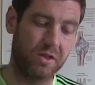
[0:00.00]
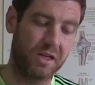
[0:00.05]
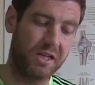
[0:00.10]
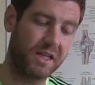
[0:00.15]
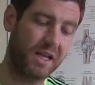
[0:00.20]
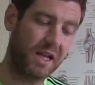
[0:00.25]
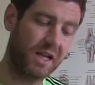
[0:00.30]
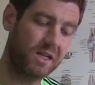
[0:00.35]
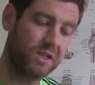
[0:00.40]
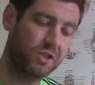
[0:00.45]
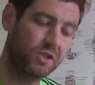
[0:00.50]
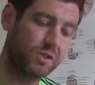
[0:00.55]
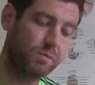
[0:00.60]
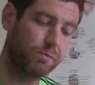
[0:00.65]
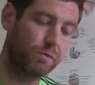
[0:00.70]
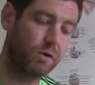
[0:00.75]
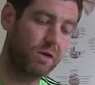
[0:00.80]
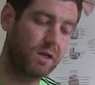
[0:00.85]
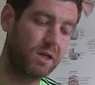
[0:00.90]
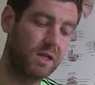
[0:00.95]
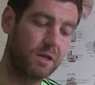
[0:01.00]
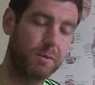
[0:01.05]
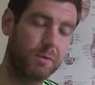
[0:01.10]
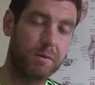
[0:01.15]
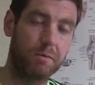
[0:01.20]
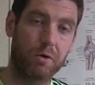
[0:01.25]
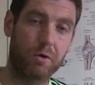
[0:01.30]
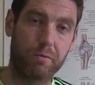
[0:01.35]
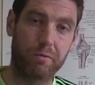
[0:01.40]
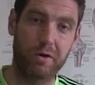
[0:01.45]
so then that can just put a little
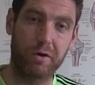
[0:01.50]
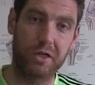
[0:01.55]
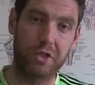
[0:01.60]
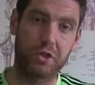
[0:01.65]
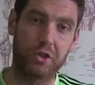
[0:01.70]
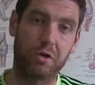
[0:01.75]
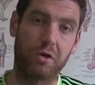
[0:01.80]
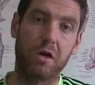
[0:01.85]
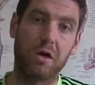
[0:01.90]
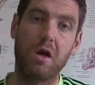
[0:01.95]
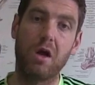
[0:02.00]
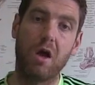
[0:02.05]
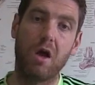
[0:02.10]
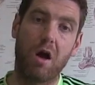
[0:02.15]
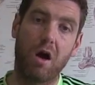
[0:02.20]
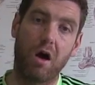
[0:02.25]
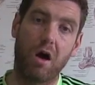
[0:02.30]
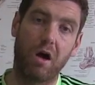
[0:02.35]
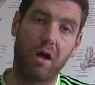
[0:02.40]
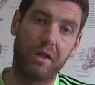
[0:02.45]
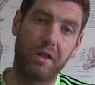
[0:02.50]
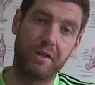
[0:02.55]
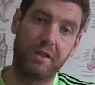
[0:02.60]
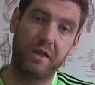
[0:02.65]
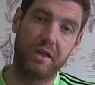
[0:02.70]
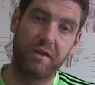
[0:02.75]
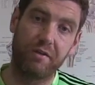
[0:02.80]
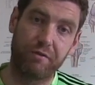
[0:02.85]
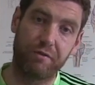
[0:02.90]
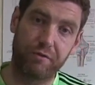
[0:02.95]
bit more pressure on
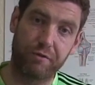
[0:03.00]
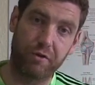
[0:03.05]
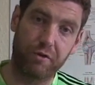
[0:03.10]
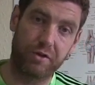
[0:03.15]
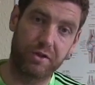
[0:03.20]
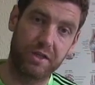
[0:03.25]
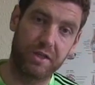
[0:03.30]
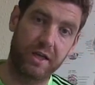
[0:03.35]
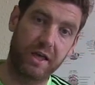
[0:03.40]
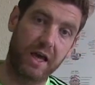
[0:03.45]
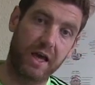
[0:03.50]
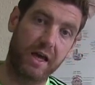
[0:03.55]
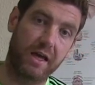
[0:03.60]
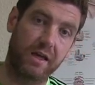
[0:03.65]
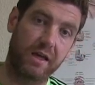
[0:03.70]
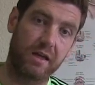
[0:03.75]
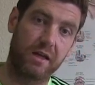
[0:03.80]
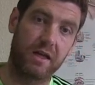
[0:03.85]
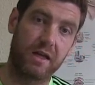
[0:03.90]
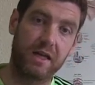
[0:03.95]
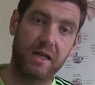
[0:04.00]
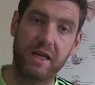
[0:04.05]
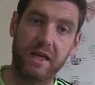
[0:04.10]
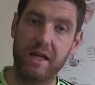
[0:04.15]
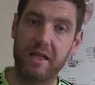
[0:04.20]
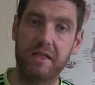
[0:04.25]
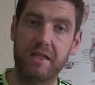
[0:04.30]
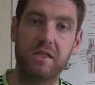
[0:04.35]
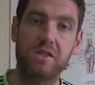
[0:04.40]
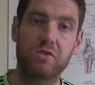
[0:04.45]
the front of the ankle. And
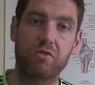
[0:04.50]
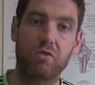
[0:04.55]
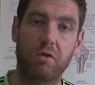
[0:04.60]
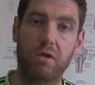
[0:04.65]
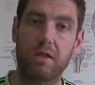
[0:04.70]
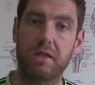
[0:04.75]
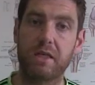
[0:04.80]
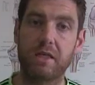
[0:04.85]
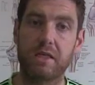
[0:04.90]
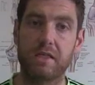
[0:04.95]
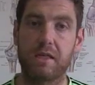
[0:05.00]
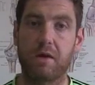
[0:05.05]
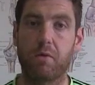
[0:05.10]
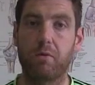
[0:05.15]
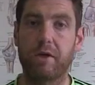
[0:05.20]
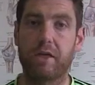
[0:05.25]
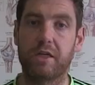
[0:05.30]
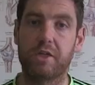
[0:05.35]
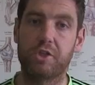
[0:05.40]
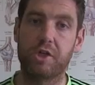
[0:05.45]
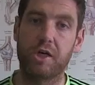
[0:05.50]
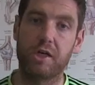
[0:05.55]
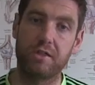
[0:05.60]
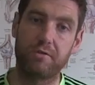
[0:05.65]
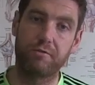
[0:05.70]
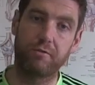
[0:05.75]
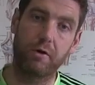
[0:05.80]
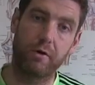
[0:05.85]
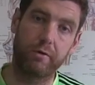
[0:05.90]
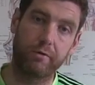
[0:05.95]
again, these are all things that we can
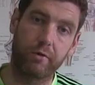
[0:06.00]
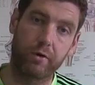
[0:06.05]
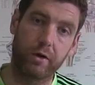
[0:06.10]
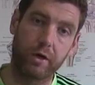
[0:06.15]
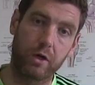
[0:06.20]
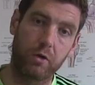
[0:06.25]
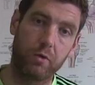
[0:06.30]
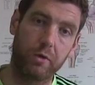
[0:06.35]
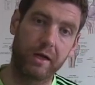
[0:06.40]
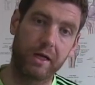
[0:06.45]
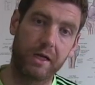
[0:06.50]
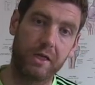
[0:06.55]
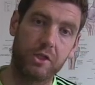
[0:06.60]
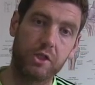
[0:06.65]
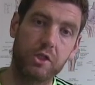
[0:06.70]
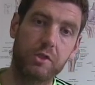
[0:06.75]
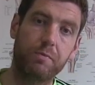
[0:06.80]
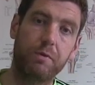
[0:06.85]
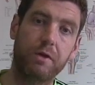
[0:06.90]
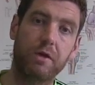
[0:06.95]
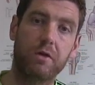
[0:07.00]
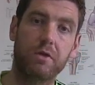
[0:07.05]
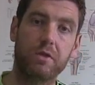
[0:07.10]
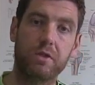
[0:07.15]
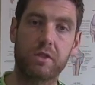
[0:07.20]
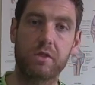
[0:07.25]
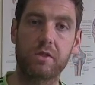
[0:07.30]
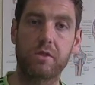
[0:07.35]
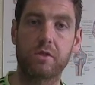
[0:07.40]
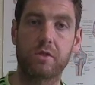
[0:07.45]
change very, very quickly. Just
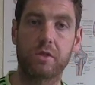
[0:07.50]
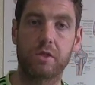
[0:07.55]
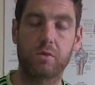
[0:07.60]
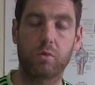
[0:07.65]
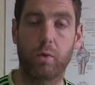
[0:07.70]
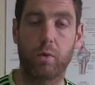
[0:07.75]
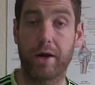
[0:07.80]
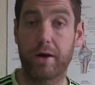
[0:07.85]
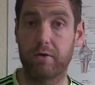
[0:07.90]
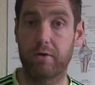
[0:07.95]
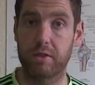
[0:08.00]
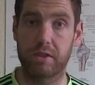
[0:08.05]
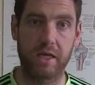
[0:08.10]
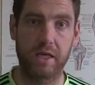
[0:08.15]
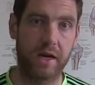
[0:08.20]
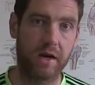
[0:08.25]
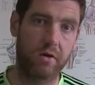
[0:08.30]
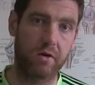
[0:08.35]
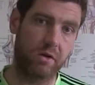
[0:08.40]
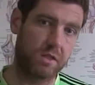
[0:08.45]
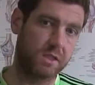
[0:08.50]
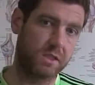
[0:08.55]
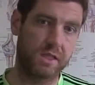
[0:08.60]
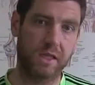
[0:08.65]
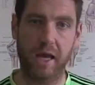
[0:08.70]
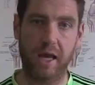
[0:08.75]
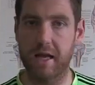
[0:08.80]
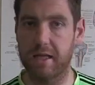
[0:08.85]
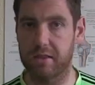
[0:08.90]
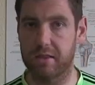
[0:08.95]
because there's wear and tear on
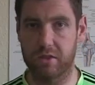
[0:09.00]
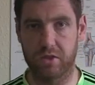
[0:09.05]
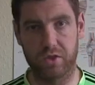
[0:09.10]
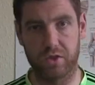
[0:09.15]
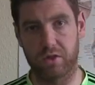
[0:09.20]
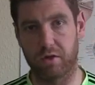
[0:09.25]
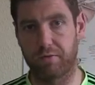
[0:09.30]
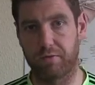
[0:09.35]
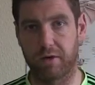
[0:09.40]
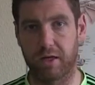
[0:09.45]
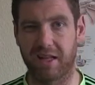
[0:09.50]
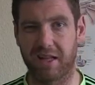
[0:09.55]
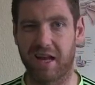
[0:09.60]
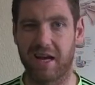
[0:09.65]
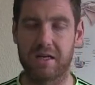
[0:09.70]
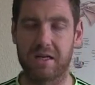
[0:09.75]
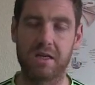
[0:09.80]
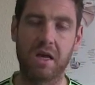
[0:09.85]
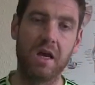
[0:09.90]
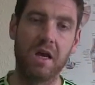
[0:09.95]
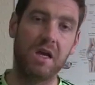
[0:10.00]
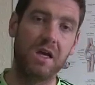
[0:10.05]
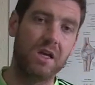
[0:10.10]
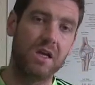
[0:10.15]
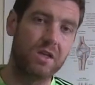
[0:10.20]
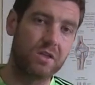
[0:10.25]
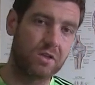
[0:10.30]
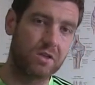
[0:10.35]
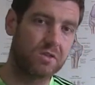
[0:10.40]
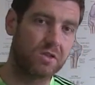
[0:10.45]
scans and stuff like that
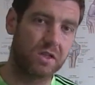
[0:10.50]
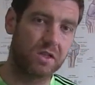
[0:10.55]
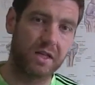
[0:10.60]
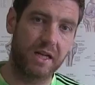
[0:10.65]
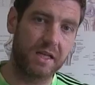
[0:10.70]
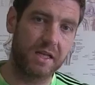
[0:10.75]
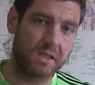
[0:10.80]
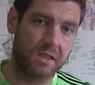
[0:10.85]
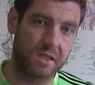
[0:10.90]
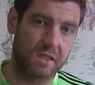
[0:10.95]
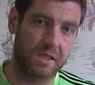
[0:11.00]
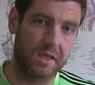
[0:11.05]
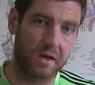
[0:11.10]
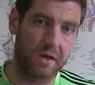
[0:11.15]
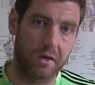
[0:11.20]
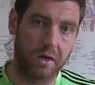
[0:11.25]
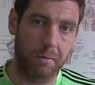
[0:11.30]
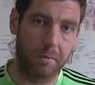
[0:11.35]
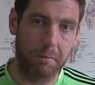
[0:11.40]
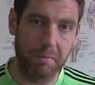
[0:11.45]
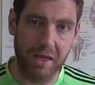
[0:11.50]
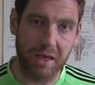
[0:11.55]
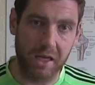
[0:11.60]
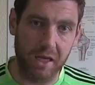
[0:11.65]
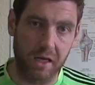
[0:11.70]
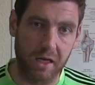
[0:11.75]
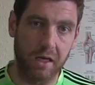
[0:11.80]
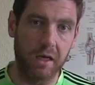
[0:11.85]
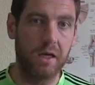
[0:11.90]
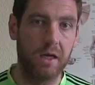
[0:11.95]
doesn't necessarily
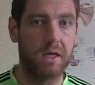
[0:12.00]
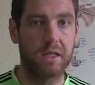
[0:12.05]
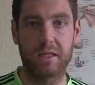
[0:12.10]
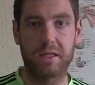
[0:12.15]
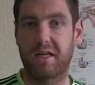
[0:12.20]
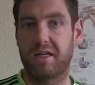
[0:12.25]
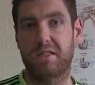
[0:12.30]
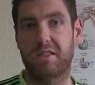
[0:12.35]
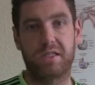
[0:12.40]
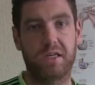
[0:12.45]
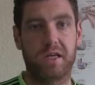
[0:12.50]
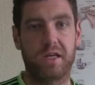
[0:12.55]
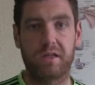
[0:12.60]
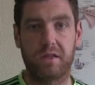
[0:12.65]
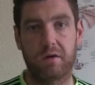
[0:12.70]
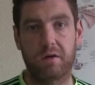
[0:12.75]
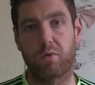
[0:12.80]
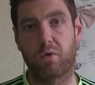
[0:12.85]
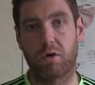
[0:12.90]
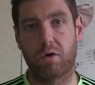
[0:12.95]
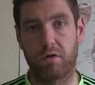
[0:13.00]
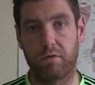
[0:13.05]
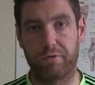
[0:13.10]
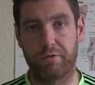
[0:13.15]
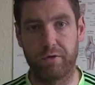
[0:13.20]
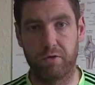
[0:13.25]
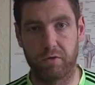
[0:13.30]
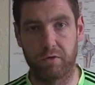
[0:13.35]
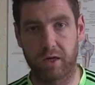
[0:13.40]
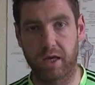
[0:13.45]
mean that it's the end of the world
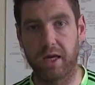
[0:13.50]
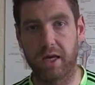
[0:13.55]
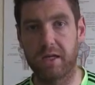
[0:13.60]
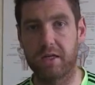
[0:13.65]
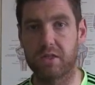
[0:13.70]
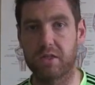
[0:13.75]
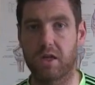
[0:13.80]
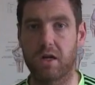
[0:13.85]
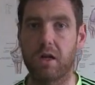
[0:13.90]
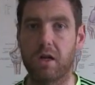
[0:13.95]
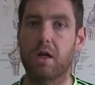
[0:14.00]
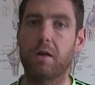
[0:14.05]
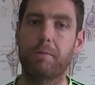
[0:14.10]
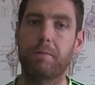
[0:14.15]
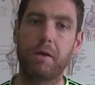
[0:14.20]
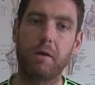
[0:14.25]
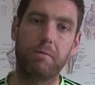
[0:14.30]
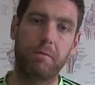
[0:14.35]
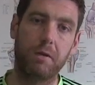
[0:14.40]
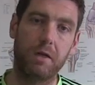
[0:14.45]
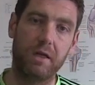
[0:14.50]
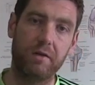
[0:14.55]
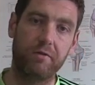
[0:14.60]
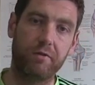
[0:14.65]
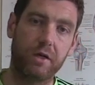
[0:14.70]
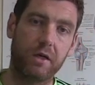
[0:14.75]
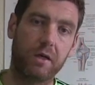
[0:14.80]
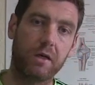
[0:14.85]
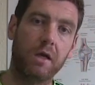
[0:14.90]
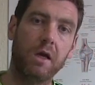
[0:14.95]
for you, okay? There's a lot of people
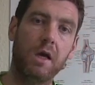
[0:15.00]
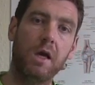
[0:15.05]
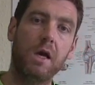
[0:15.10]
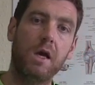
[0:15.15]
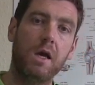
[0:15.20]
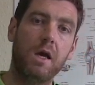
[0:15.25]
living